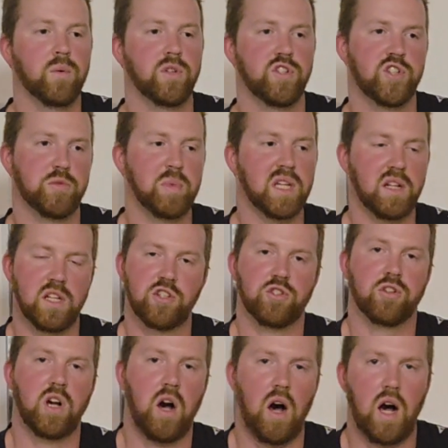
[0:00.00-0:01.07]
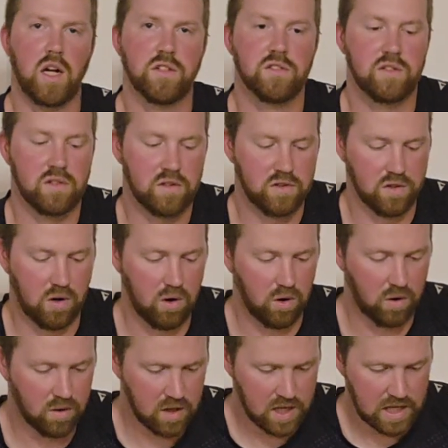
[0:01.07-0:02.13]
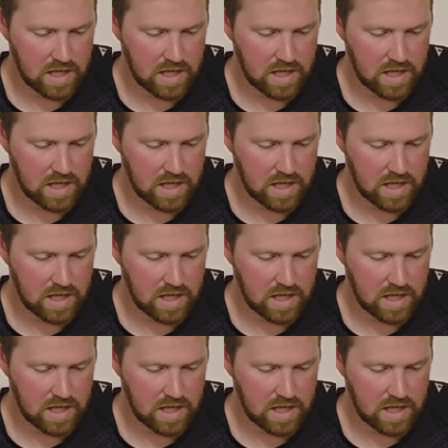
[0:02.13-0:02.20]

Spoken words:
would just be initial cost. So,